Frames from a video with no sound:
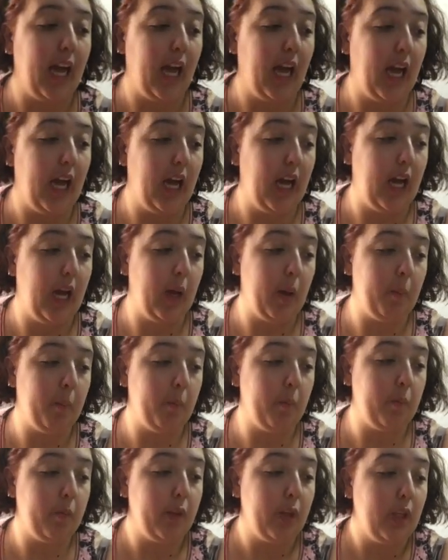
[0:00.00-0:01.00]

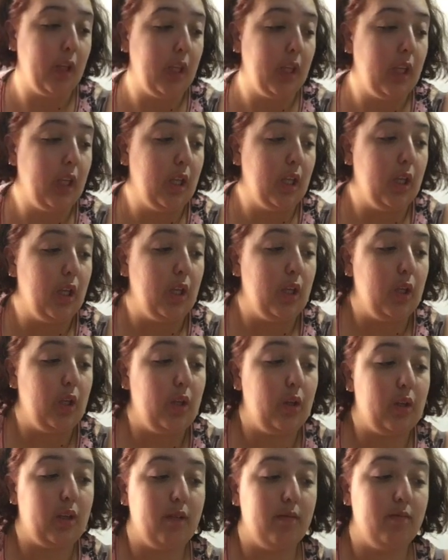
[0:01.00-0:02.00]

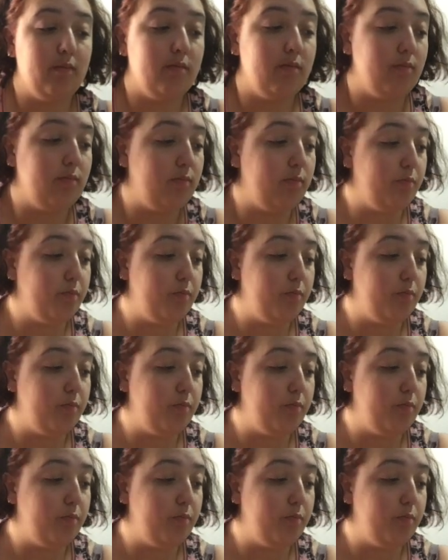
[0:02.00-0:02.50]
You can